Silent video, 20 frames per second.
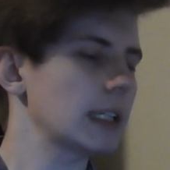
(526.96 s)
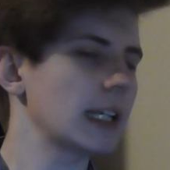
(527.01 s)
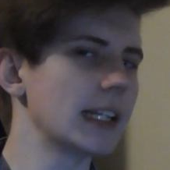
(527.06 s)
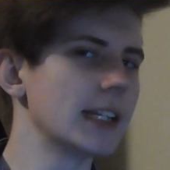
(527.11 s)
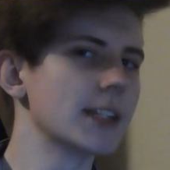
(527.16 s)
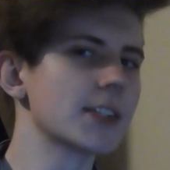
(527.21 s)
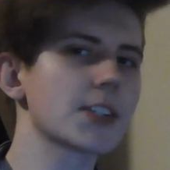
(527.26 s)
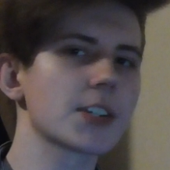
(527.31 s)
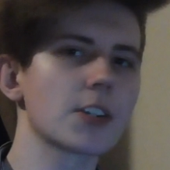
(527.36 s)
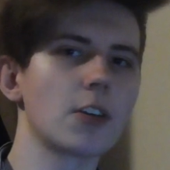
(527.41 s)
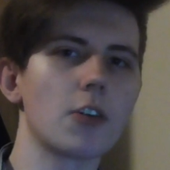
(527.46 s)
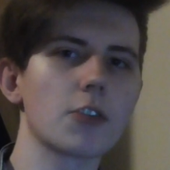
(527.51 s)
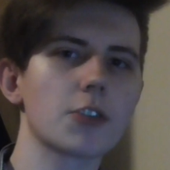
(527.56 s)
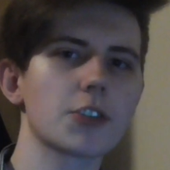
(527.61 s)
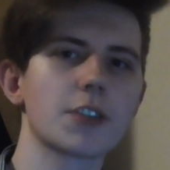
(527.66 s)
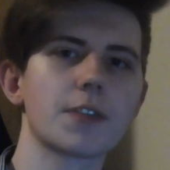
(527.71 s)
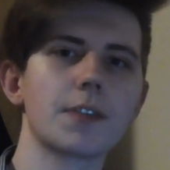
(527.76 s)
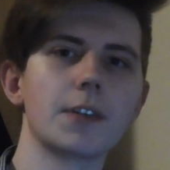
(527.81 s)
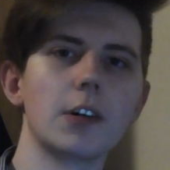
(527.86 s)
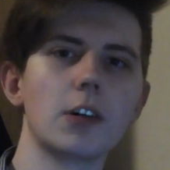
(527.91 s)
in
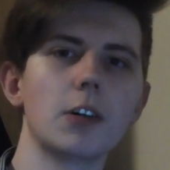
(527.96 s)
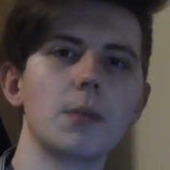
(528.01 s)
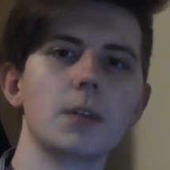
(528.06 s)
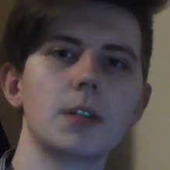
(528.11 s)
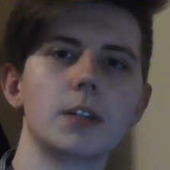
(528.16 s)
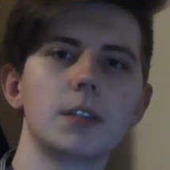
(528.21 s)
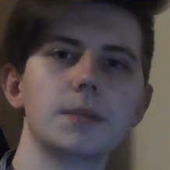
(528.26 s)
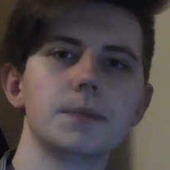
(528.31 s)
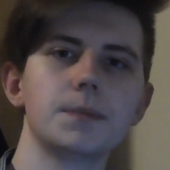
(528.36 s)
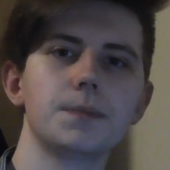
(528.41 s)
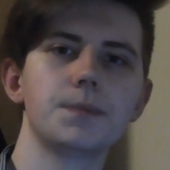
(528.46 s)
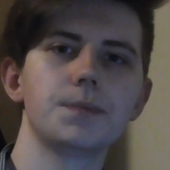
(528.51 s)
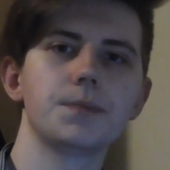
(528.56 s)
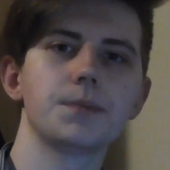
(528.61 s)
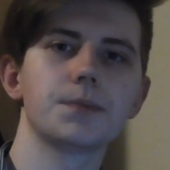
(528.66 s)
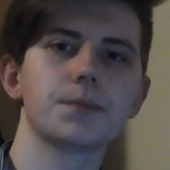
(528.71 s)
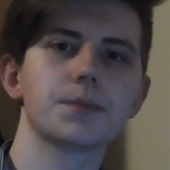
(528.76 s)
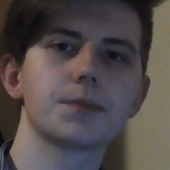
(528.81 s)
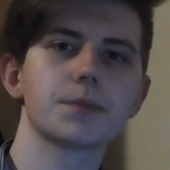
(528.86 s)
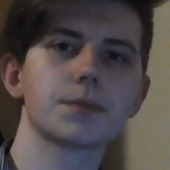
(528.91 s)
Scotch form.
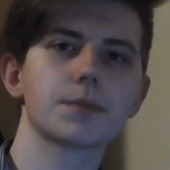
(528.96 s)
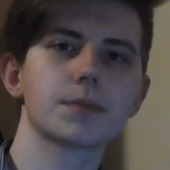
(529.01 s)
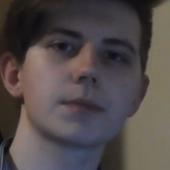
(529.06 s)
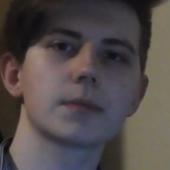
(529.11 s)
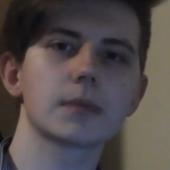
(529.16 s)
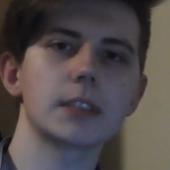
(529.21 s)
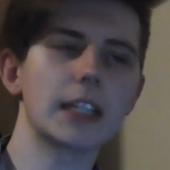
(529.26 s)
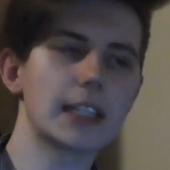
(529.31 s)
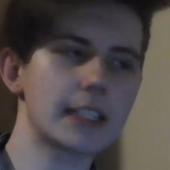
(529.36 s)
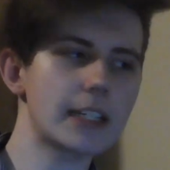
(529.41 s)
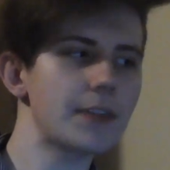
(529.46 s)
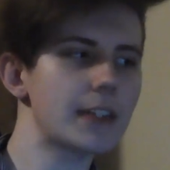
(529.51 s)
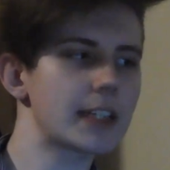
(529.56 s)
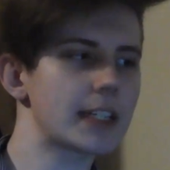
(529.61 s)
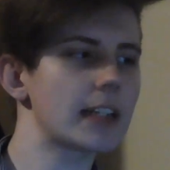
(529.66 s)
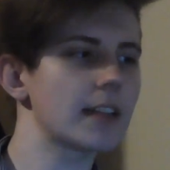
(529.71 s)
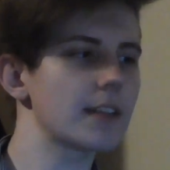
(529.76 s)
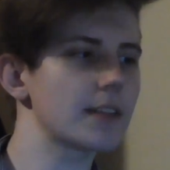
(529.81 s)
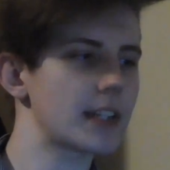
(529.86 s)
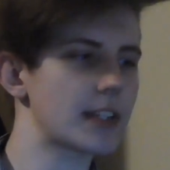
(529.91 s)
You can
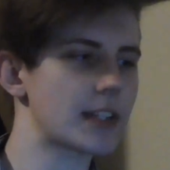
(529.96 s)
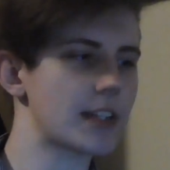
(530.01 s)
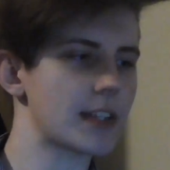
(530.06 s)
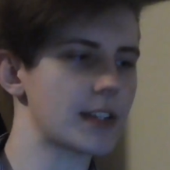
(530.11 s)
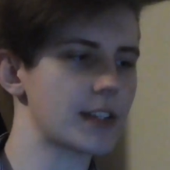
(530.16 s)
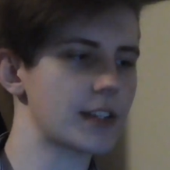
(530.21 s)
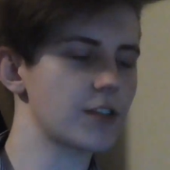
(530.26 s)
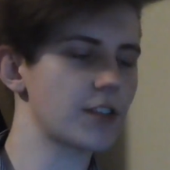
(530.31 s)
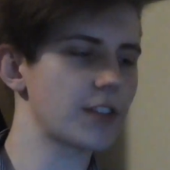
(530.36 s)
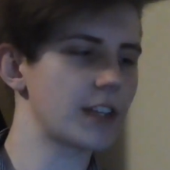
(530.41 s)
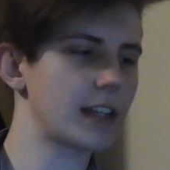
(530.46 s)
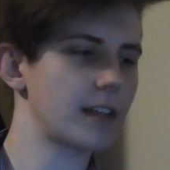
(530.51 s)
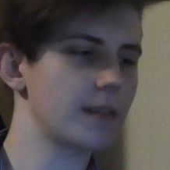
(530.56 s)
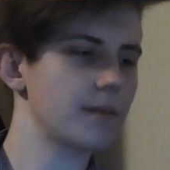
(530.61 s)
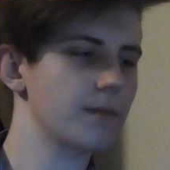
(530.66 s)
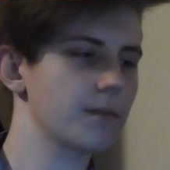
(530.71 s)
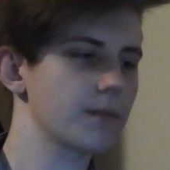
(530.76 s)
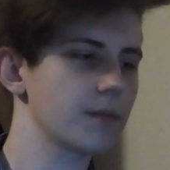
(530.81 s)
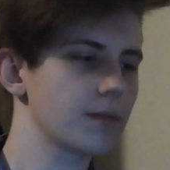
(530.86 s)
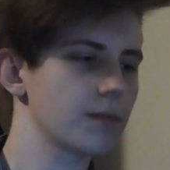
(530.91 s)
definitely tell that that's sort of
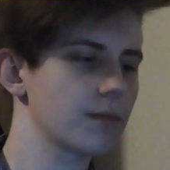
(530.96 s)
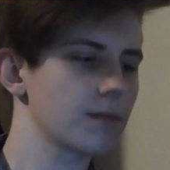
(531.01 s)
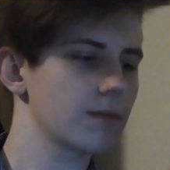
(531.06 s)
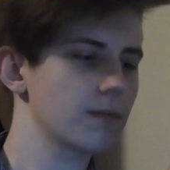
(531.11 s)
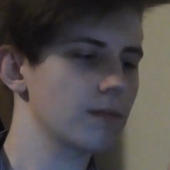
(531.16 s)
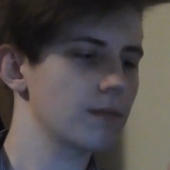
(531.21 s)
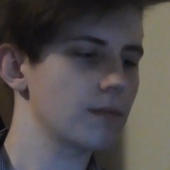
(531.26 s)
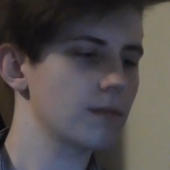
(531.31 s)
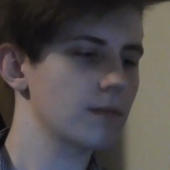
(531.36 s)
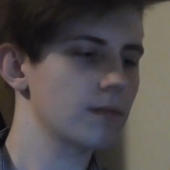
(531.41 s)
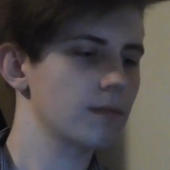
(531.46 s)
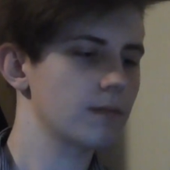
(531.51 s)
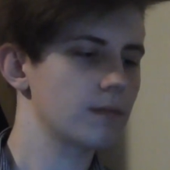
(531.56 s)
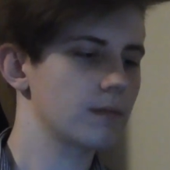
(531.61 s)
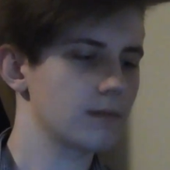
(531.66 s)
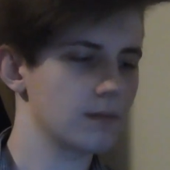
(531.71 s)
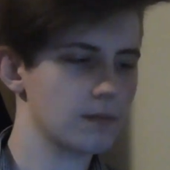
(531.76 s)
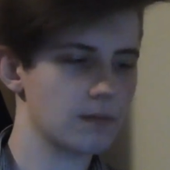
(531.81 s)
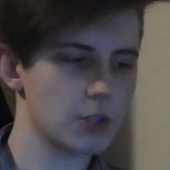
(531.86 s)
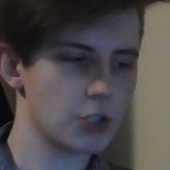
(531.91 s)

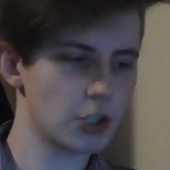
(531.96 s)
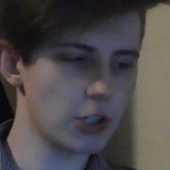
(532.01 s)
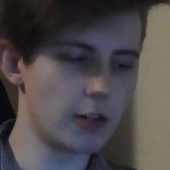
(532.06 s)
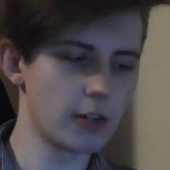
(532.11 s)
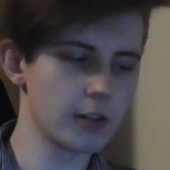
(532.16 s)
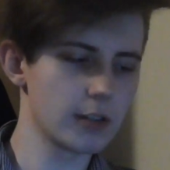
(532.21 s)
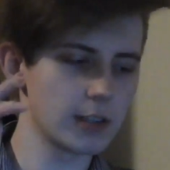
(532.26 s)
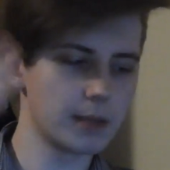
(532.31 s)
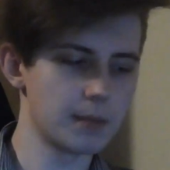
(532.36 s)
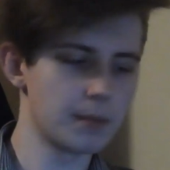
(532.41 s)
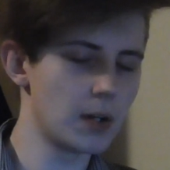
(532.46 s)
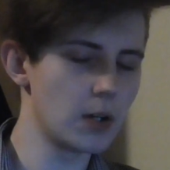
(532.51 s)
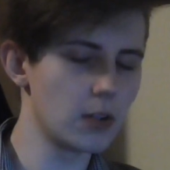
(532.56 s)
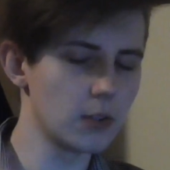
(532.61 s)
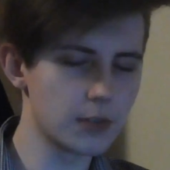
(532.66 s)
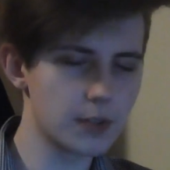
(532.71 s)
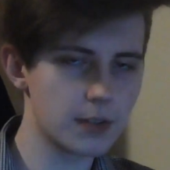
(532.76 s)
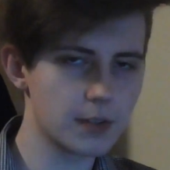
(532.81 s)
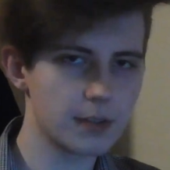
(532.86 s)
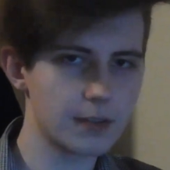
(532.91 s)
that chocolate
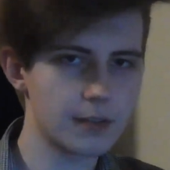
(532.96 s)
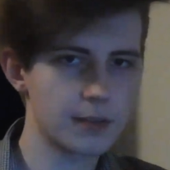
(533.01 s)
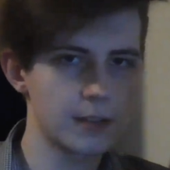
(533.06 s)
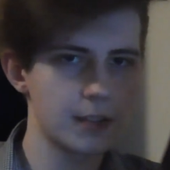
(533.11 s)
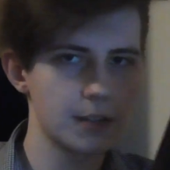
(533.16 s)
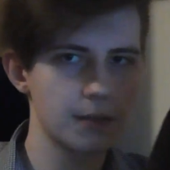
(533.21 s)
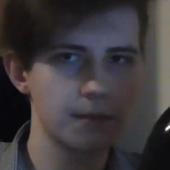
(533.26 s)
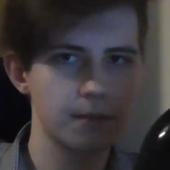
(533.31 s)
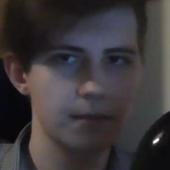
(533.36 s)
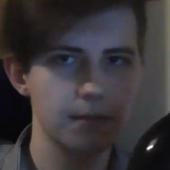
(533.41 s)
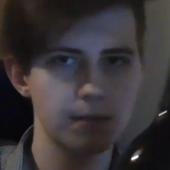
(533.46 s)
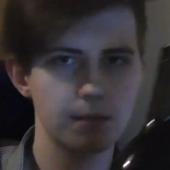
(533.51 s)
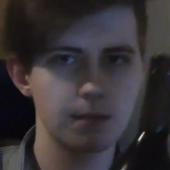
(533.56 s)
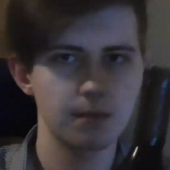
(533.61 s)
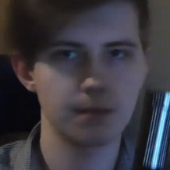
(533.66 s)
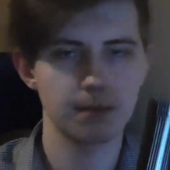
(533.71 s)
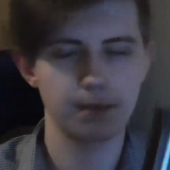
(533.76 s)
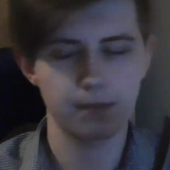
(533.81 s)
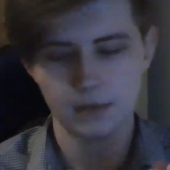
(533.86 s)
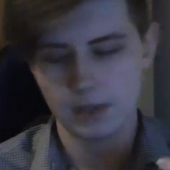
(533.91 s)
malt that
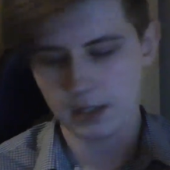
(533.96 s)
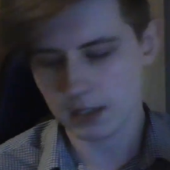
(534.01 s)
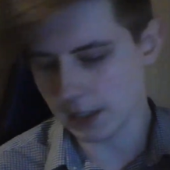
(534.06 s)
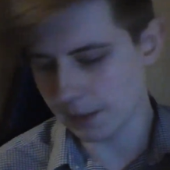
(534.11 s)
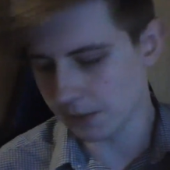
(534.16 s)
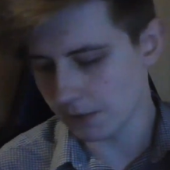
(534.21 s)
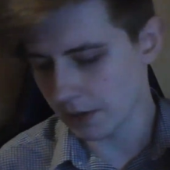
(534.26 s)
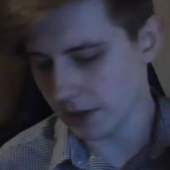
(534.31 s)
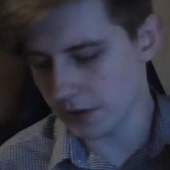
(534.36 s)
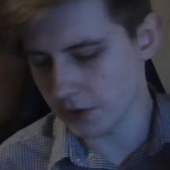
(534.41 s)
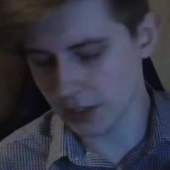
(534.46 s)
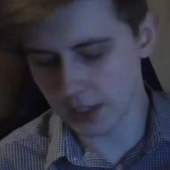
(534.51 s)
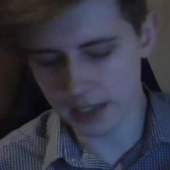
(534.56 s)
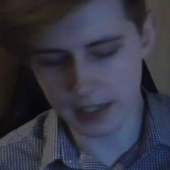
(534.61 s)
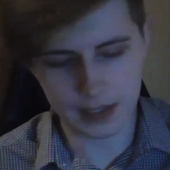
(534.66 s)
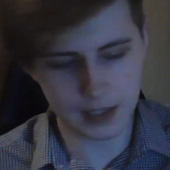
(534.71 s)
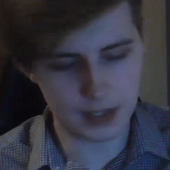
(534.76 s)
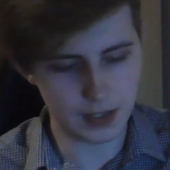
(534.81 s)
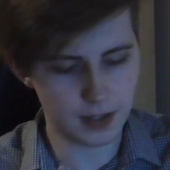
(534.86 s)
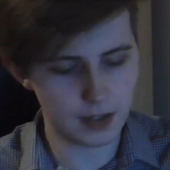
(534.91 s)
Glenmorangie
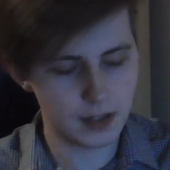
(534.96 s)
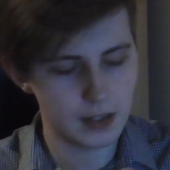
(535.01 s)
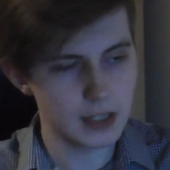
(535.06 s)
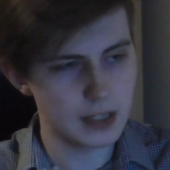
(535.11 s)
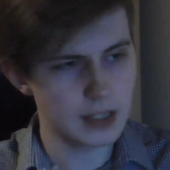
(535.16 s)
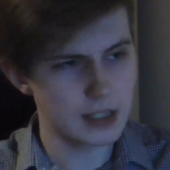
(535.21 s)
likes to